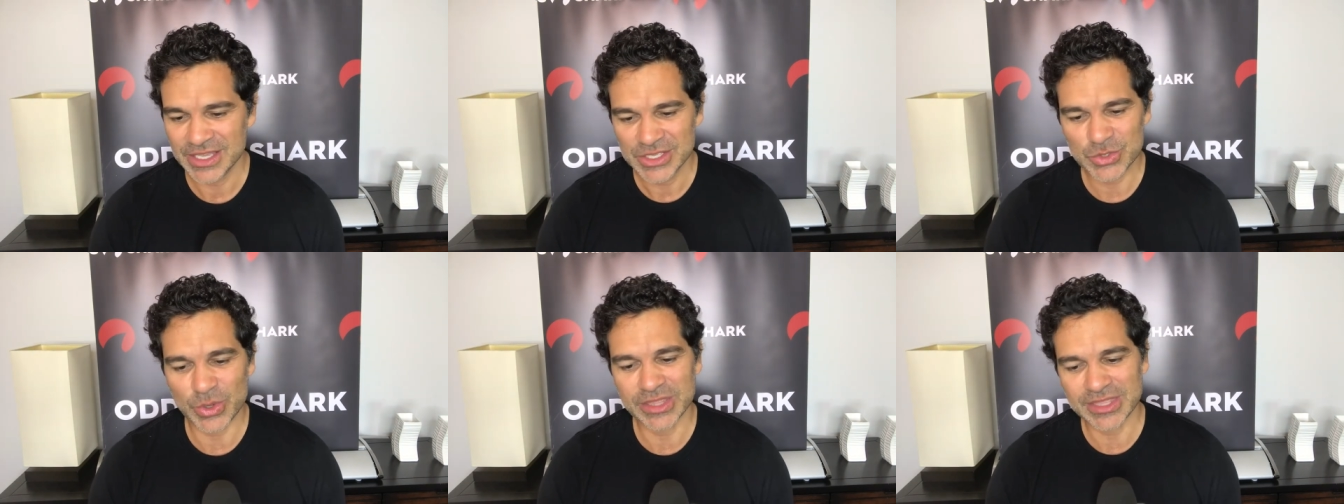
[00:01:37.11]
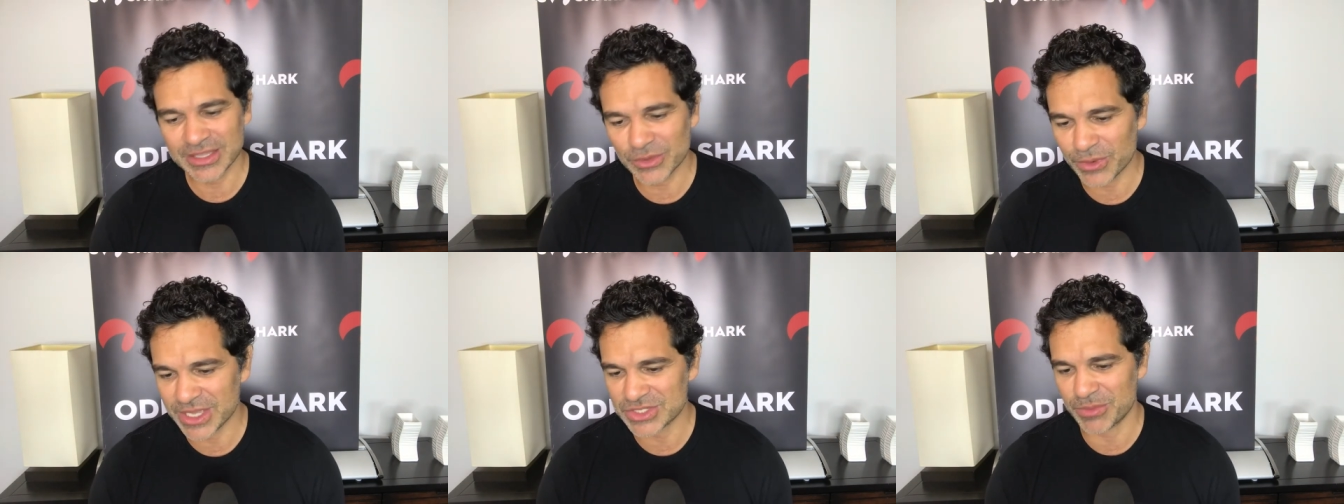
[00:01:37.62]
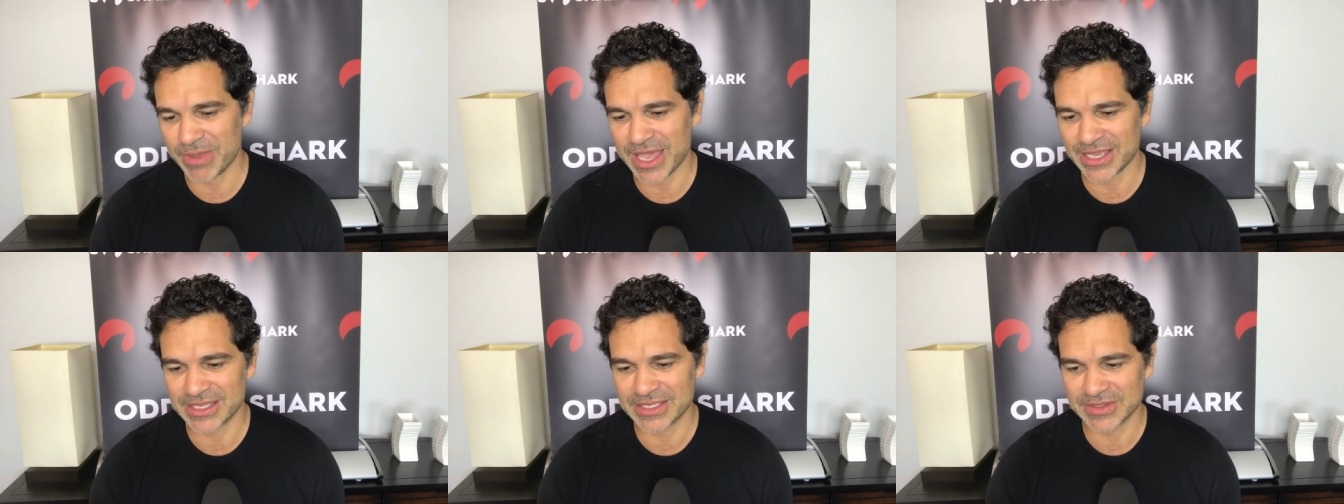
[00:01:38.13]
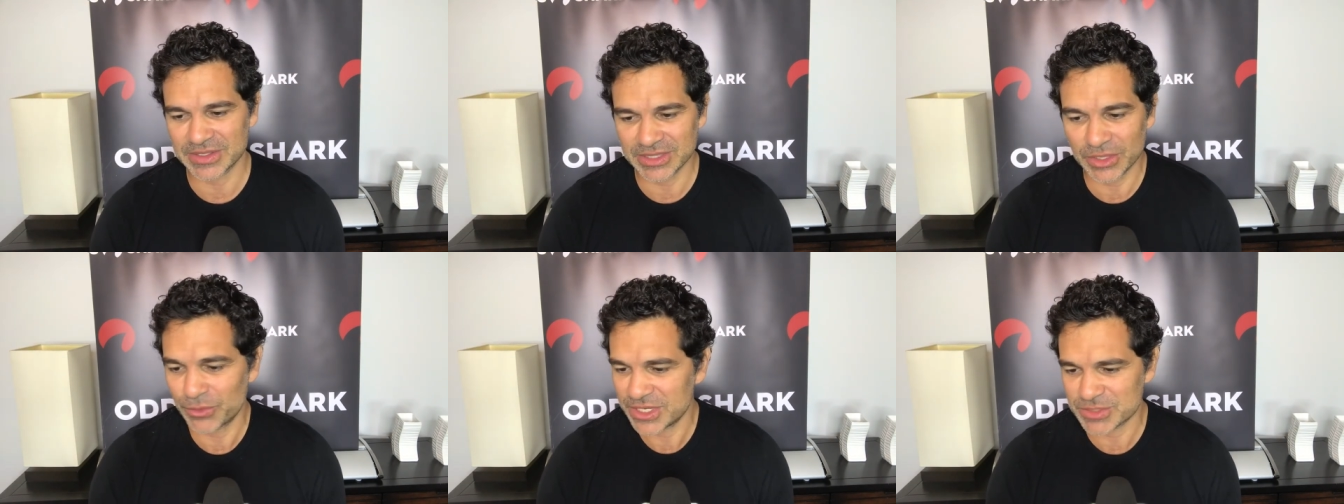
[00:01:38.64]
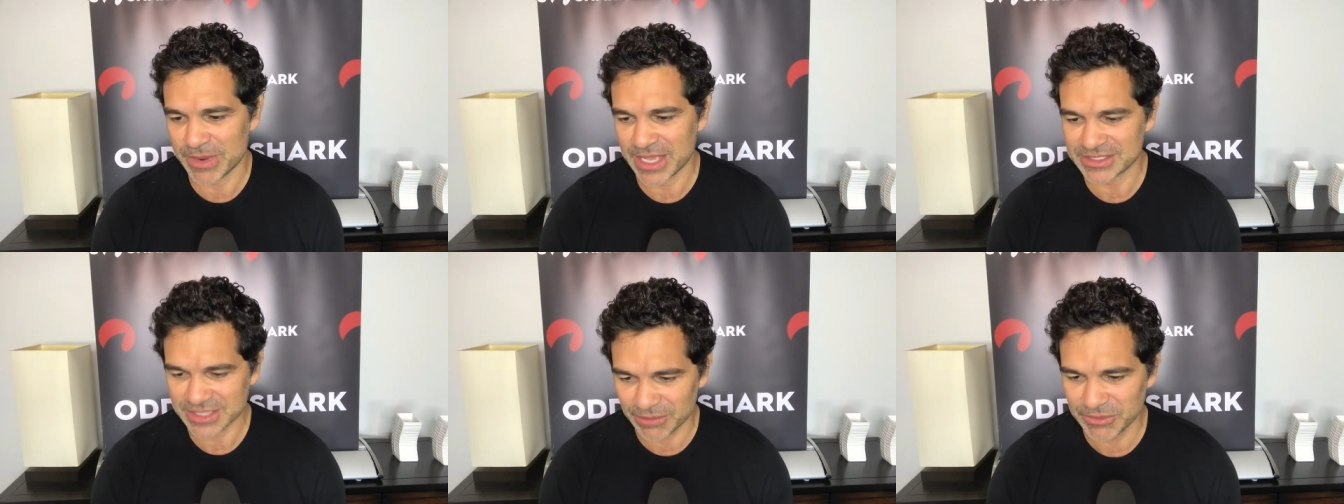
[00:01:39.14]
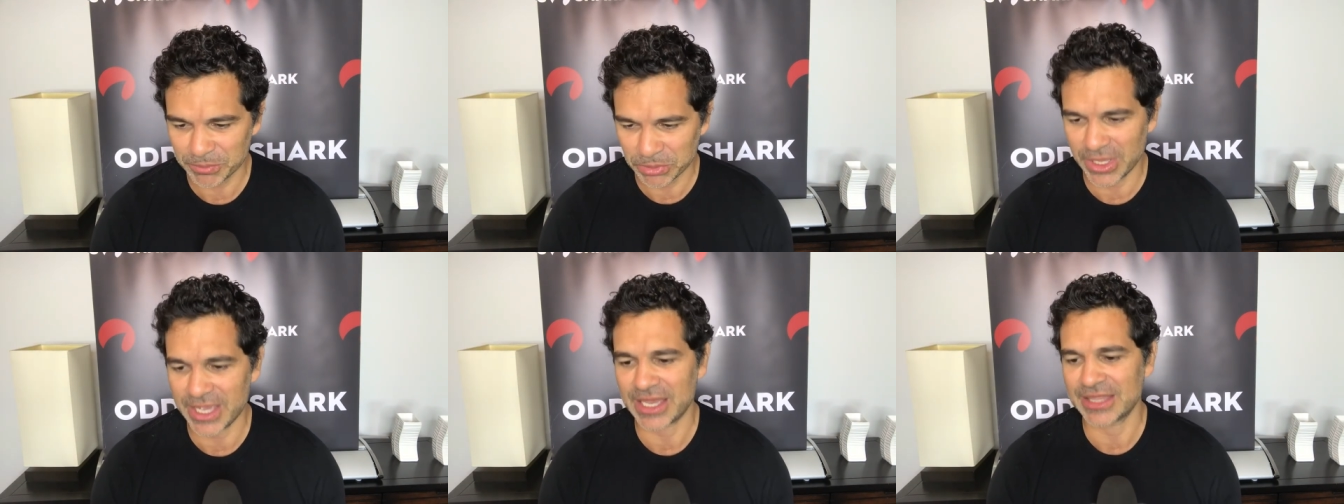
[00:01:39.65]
So I think the Razorbacks come to play.